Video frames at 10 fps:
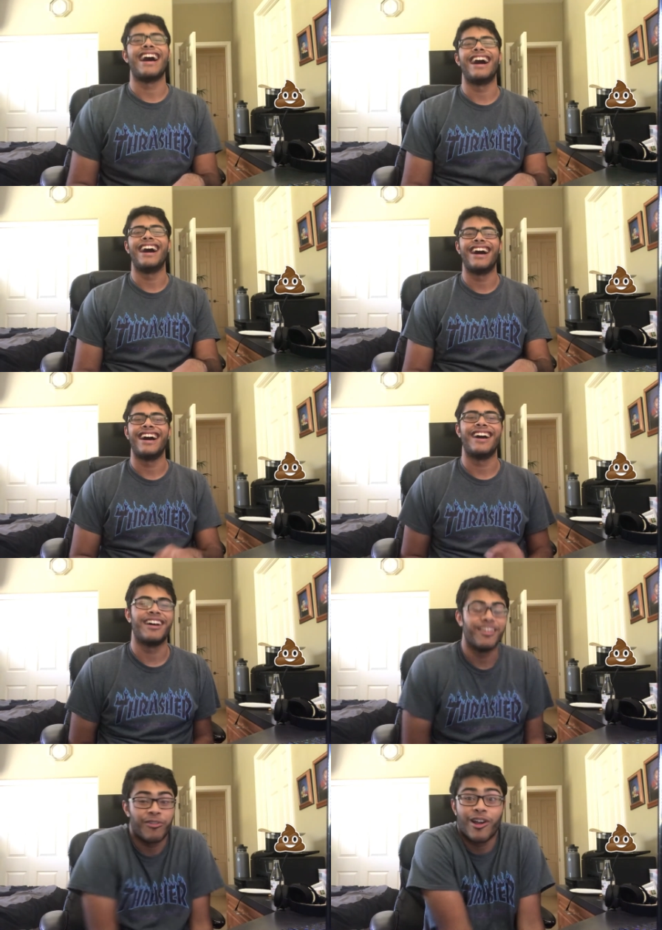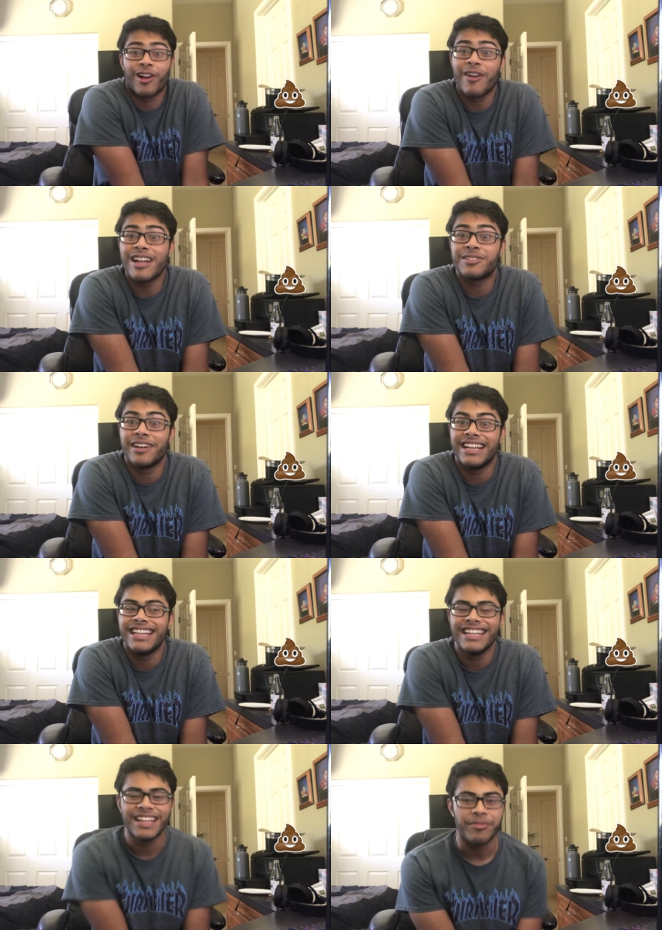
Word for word: Uh, we're all graduating.